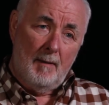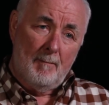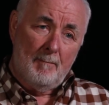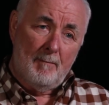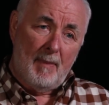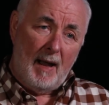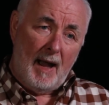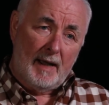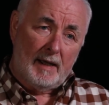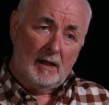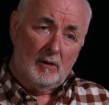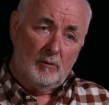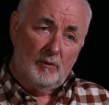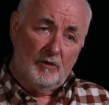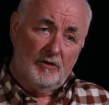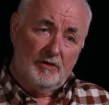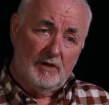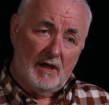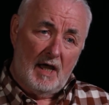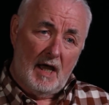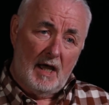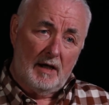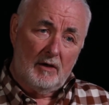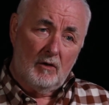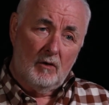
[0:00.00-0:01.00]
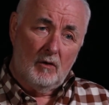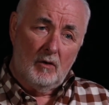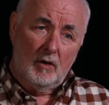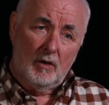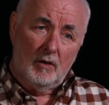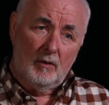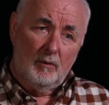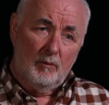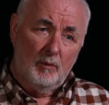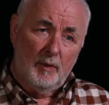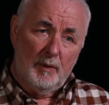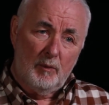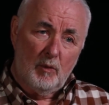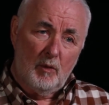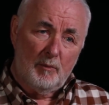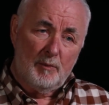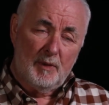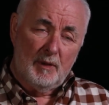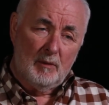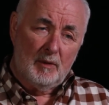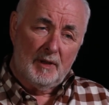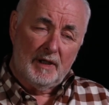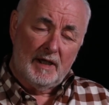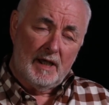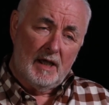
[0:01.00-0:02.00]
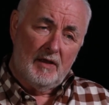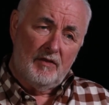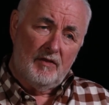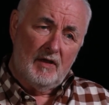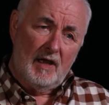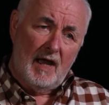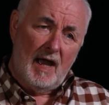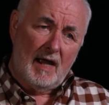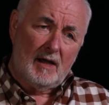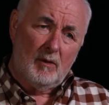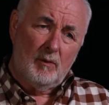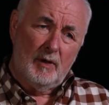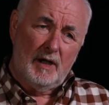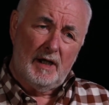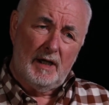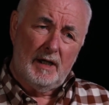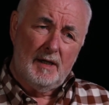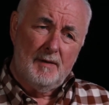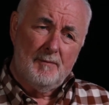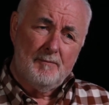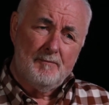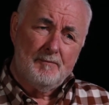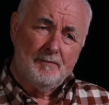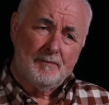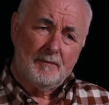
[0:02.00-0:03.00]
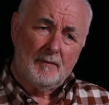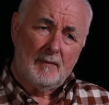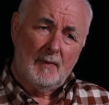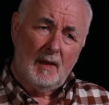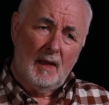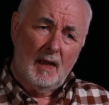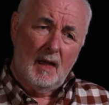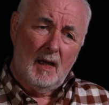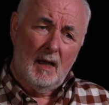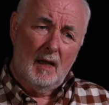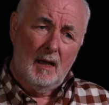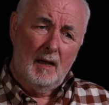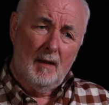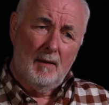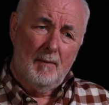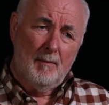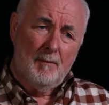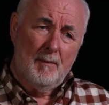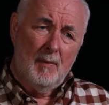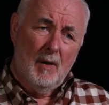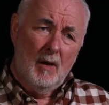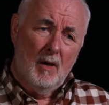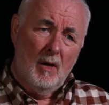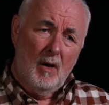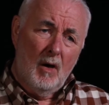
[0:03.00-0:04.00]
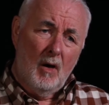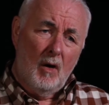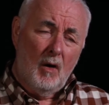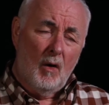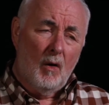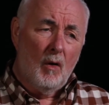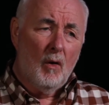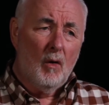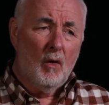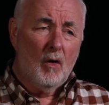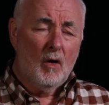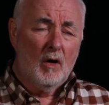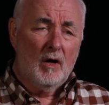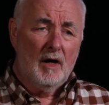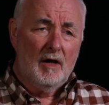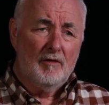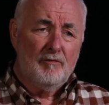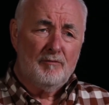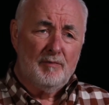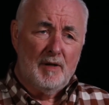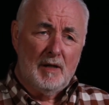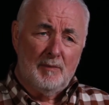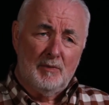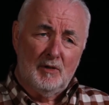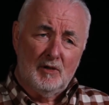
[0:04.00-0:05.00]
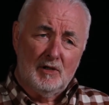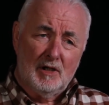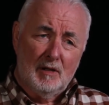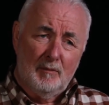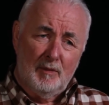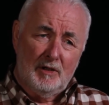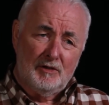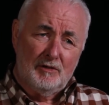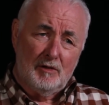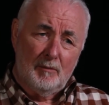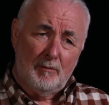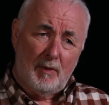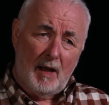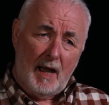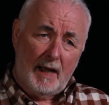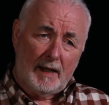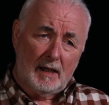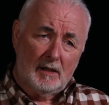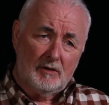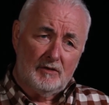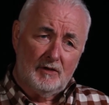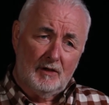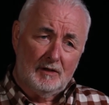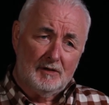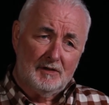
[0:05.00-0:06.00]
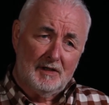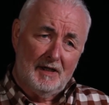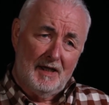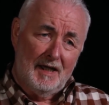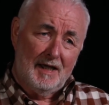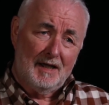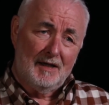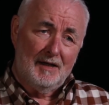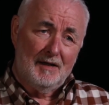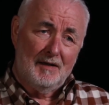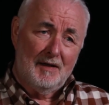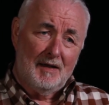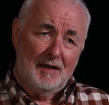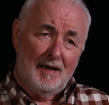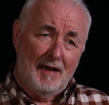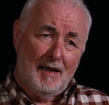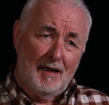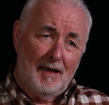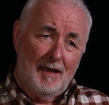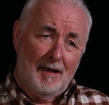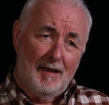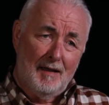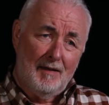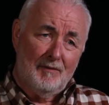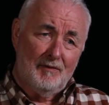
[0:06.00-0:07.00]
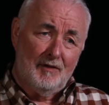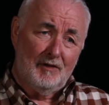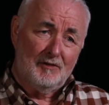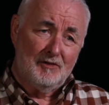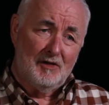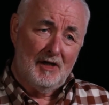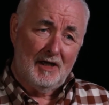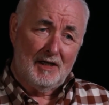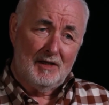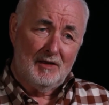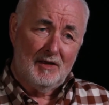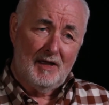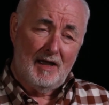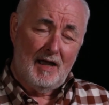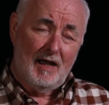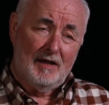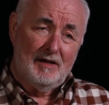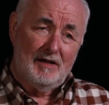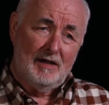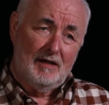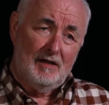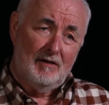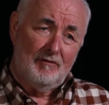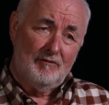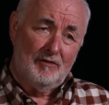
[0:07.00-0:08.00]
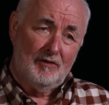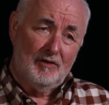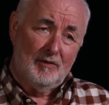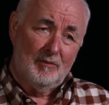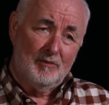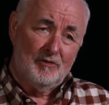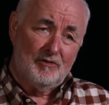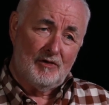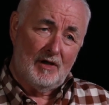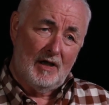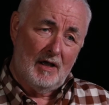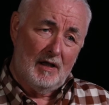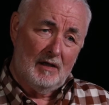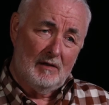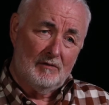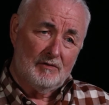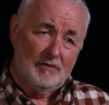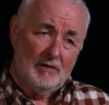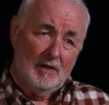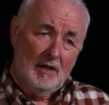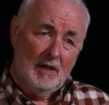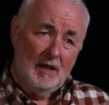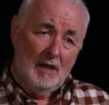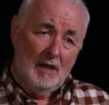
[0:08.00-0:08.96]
back it with debt, or we won't be able to get the equity, or if people come in to back it, they'll take the idea for themselves.